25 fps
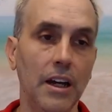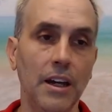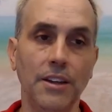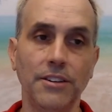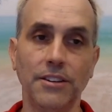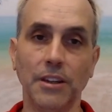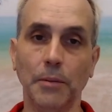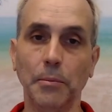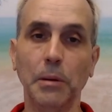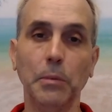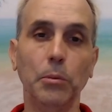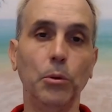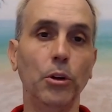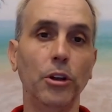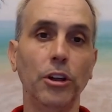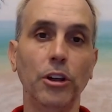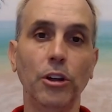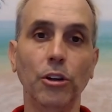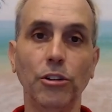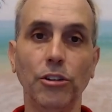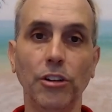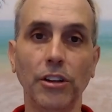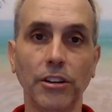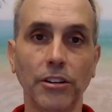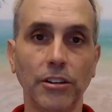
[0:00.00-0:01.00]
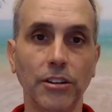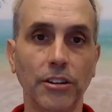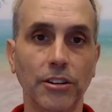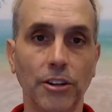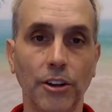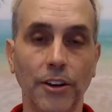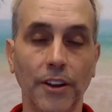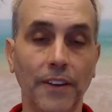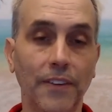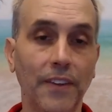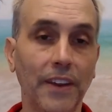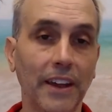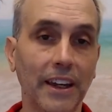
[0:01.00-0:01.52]
Some people will use it so
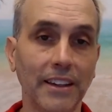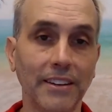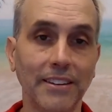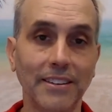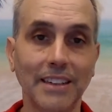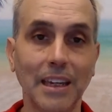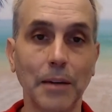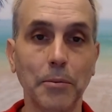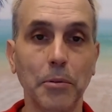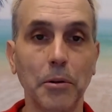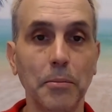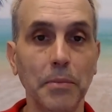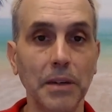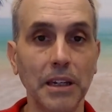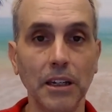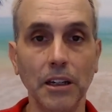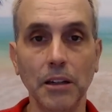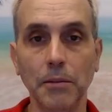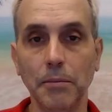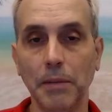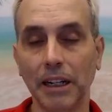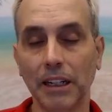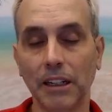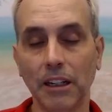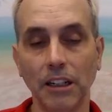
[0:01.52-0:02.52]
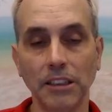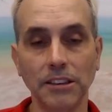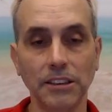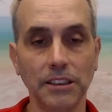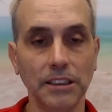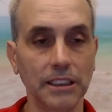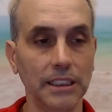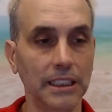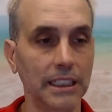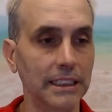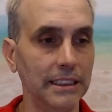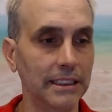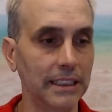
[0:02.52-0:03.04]
that they can skip a meal. My
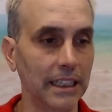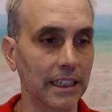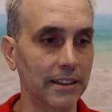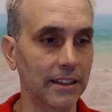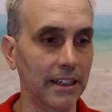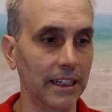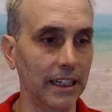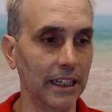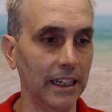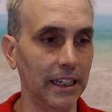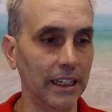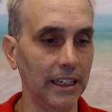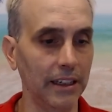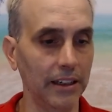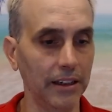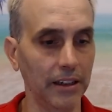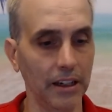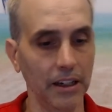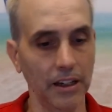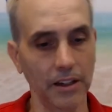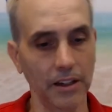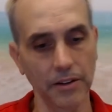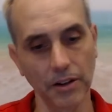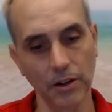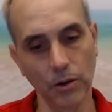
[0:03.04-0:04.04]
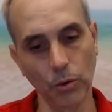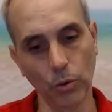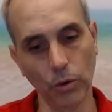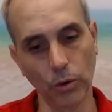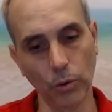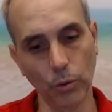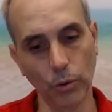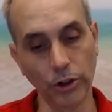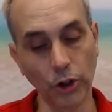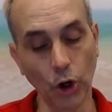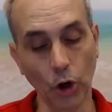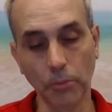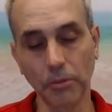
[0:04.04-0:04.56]
cousin, he said that he
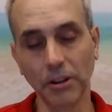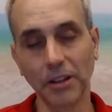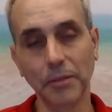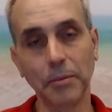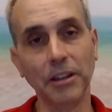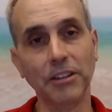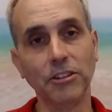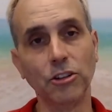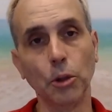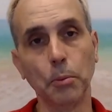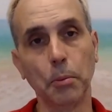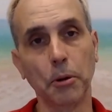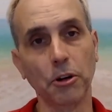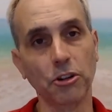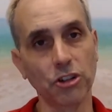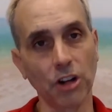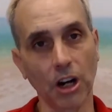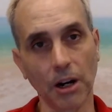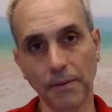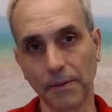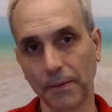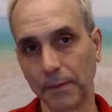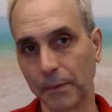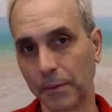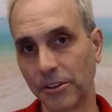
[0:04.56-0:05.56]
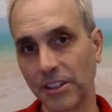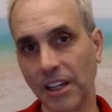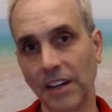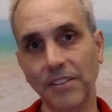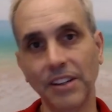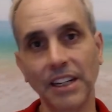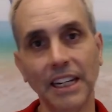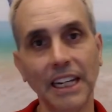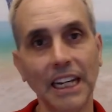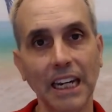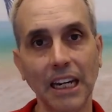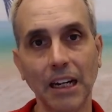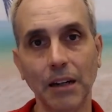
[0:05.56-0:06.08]
would normally be super sharp from 7
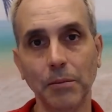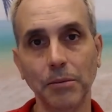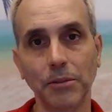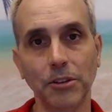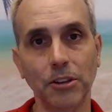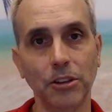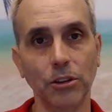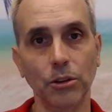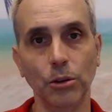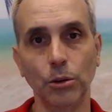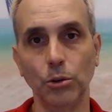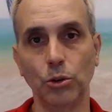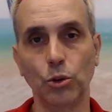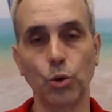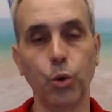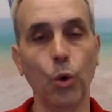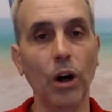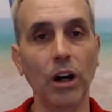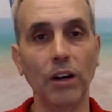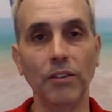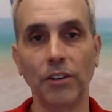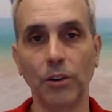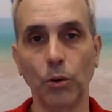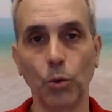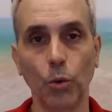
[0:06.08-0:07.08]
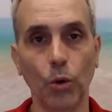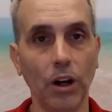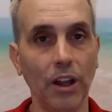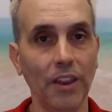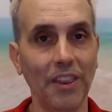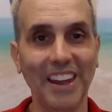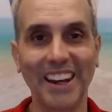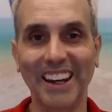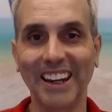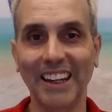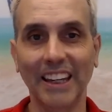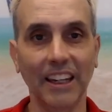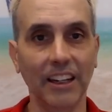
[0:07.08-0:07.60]
a.m. to 12 and 1,
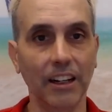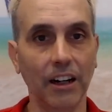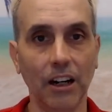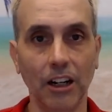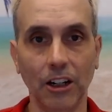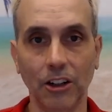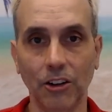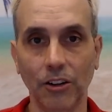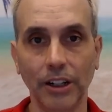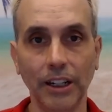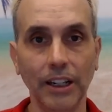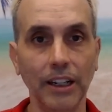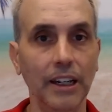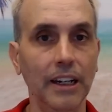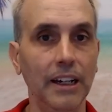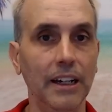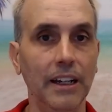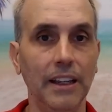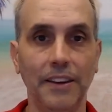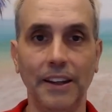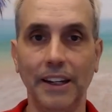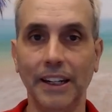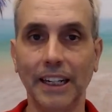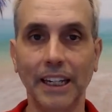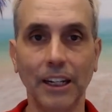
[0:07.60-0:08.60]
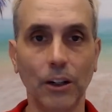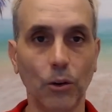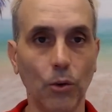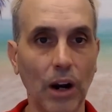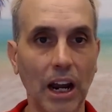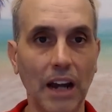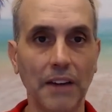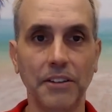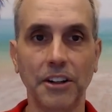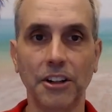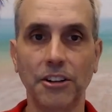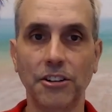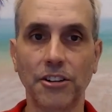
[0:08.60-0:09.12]
then he'd get hungry, then he'd get
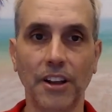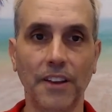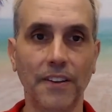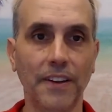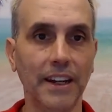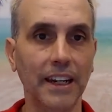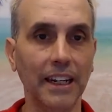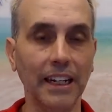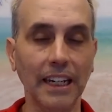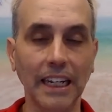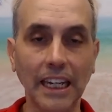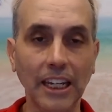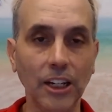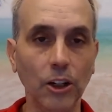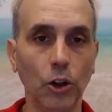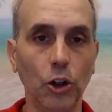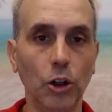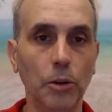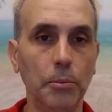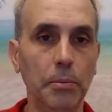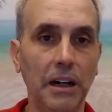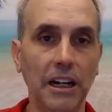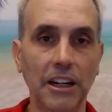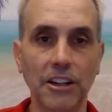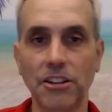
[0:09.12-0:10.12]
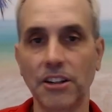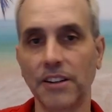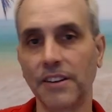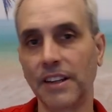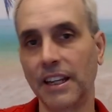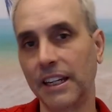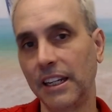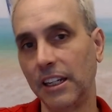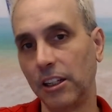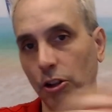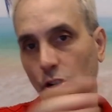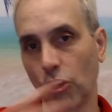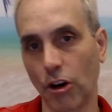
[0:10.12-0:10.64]
ravished, and then he'd eat a whole bunch, and then
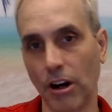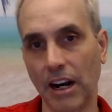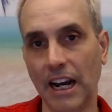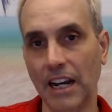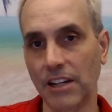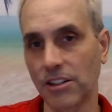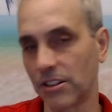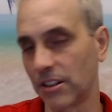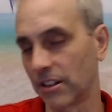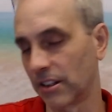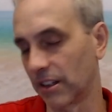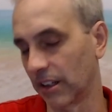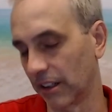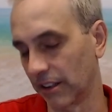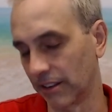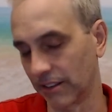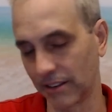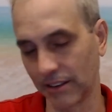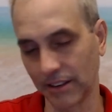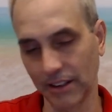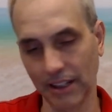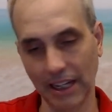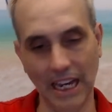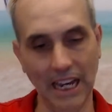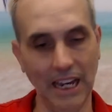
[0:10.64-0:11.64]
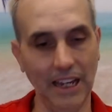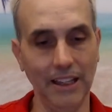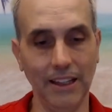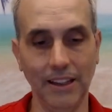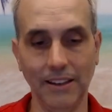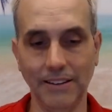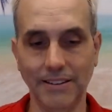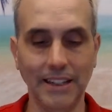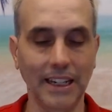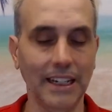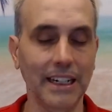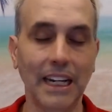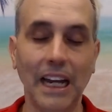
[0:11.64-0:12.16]
he'd crash, and his
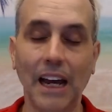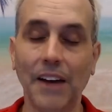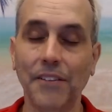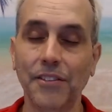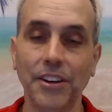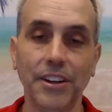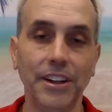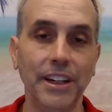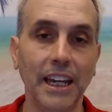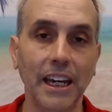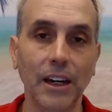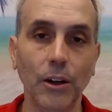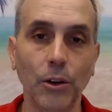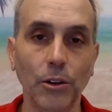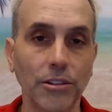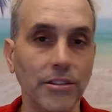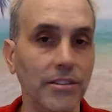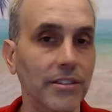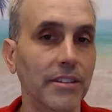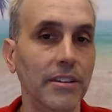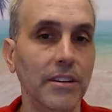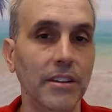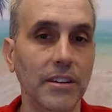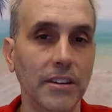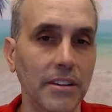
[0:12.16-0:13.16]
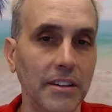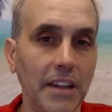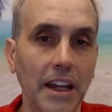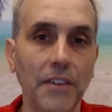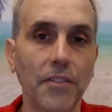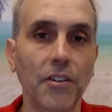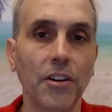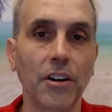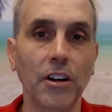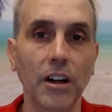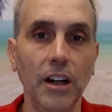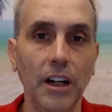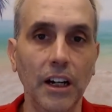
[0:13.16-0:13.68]
second half of the day was
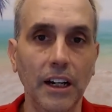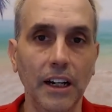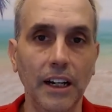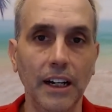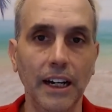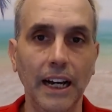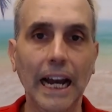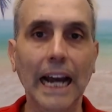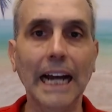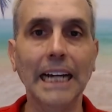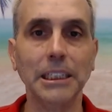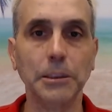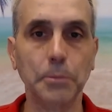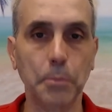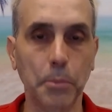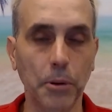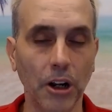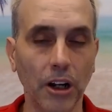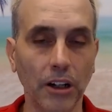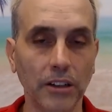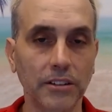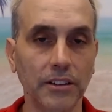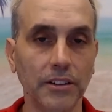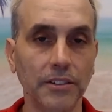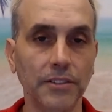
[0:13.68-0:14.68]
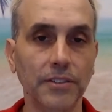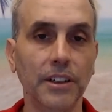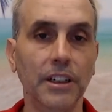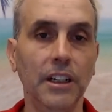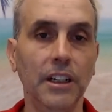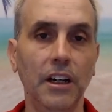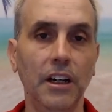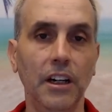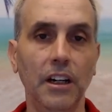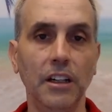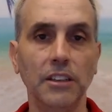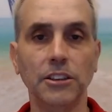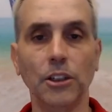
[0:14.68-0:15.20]
never as productive.
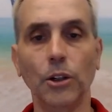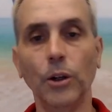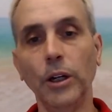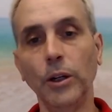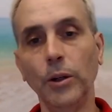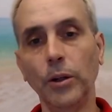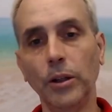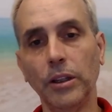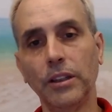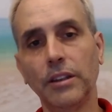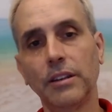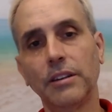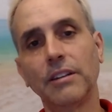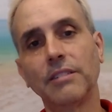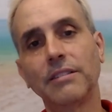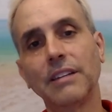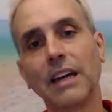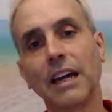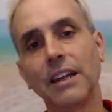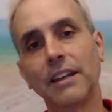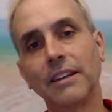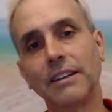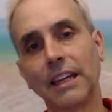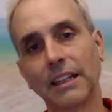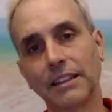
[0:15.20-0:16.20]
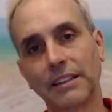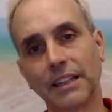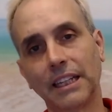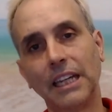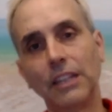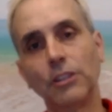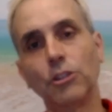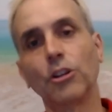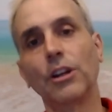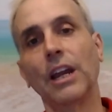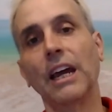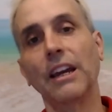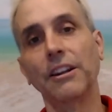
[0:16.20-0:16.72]
So he decided to take the
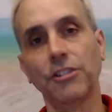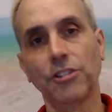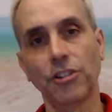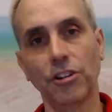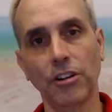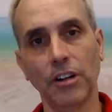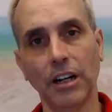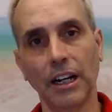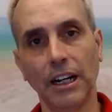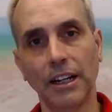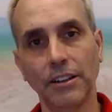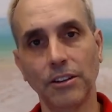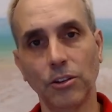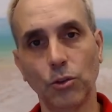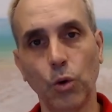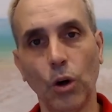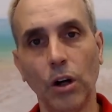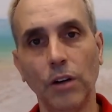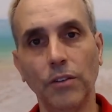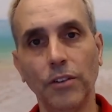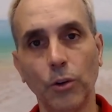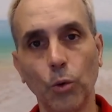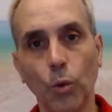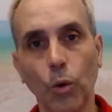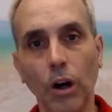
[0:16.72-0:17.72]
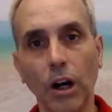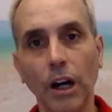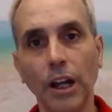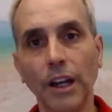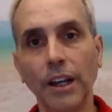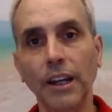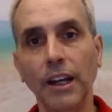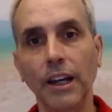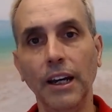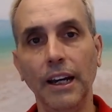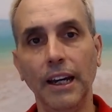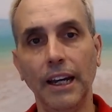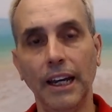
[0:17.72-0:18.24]
ketone ester at 12 and 1,
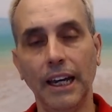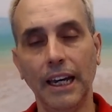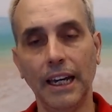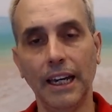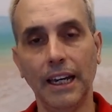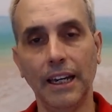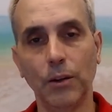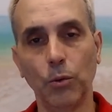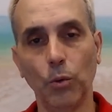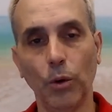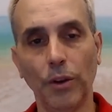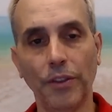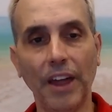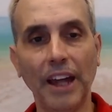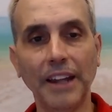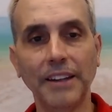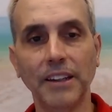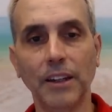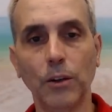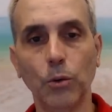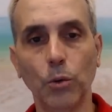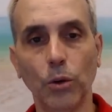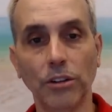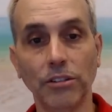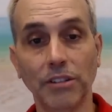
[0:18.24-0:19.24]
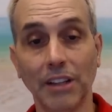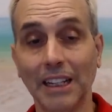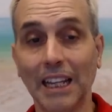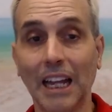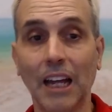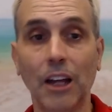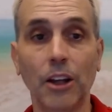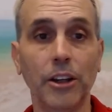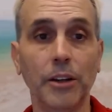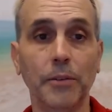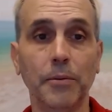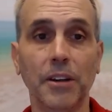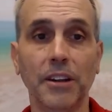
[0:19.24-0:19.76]
and what that did was
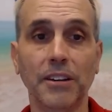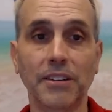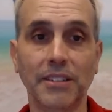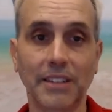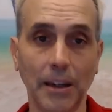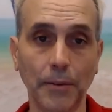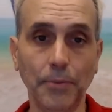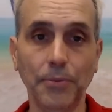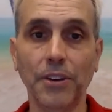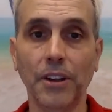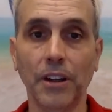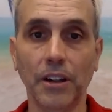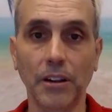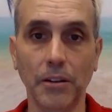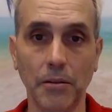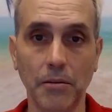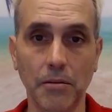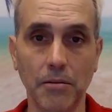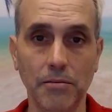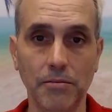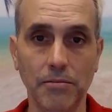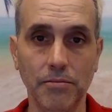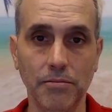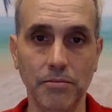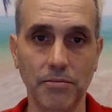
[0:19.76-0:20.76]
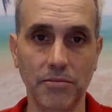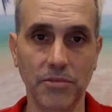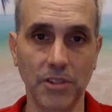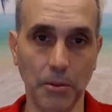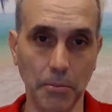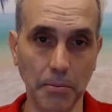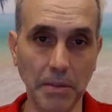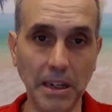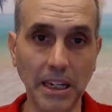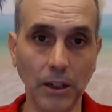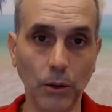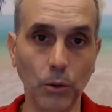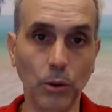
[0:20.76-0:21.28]
allowed him to skip the
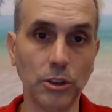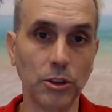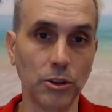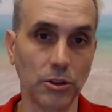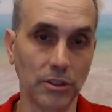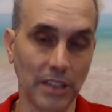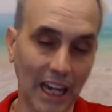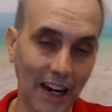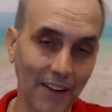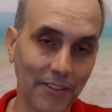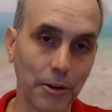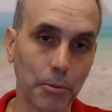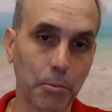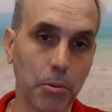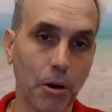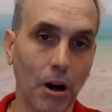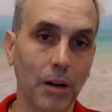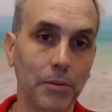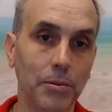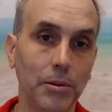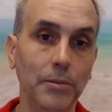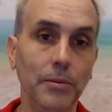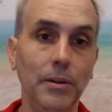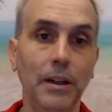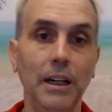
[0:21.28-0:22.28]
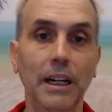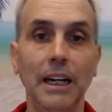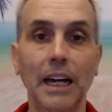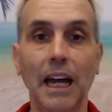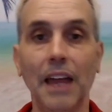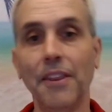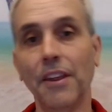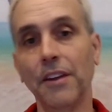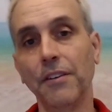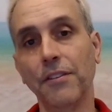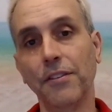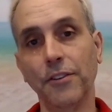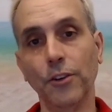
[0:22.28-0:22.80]
meal, which is half the problem, and
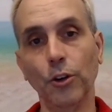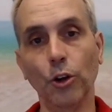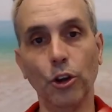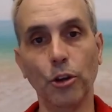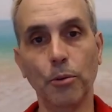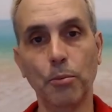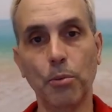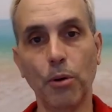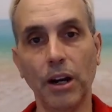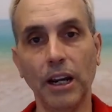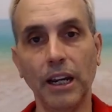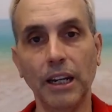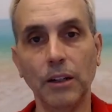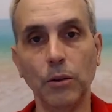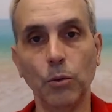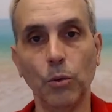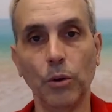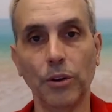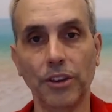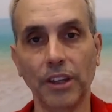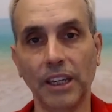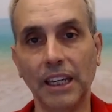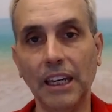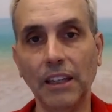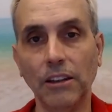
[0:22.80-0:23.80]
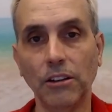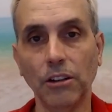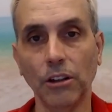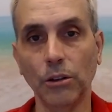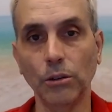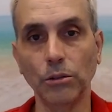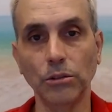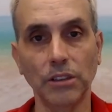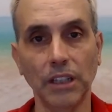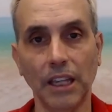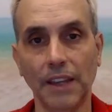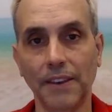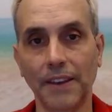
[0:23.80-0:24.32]
then fuel the brain with the
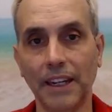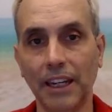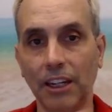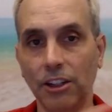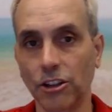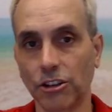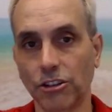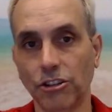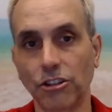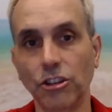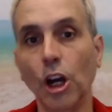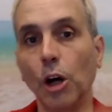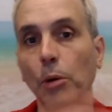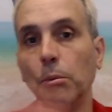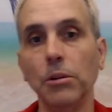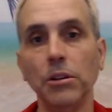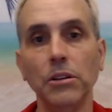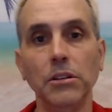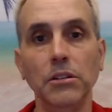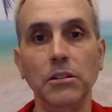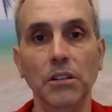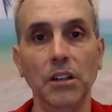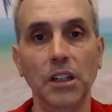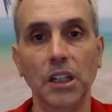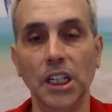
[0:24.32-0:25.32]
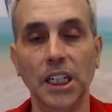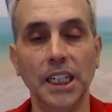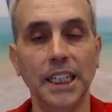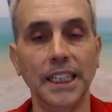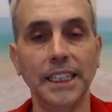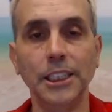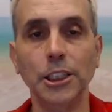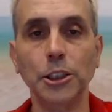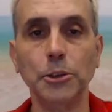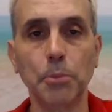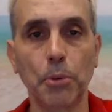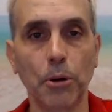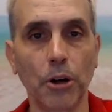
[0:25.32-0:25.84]
ketones, and then he just doubled
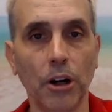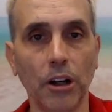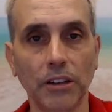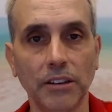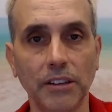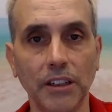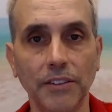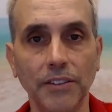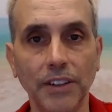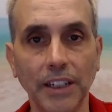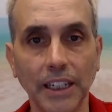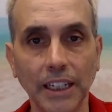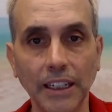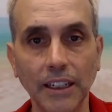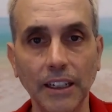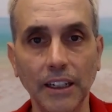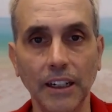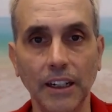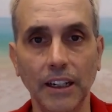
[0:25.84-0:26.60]
his productivity.